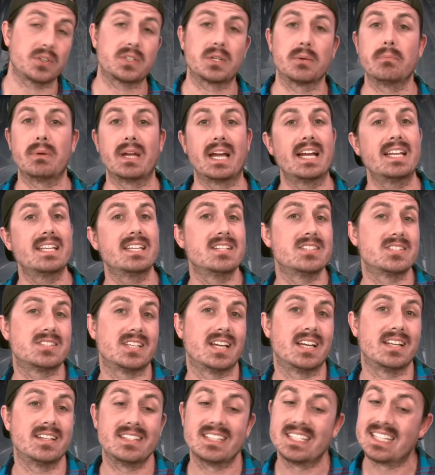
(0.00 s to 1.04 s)
companions
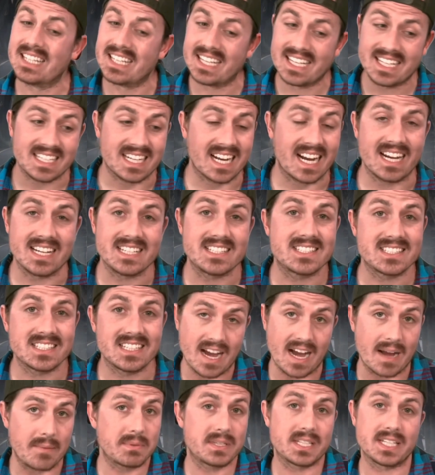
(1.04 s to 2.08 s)
that, "Guys,
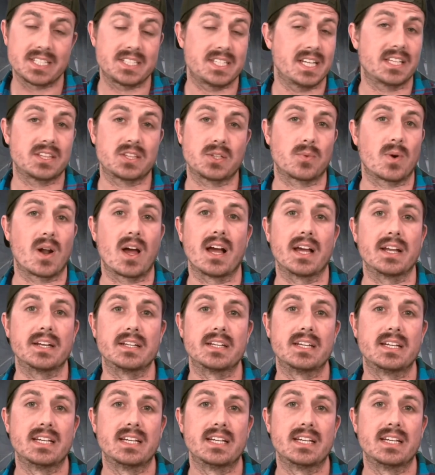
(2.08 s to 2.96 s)
I'm going to take the ride."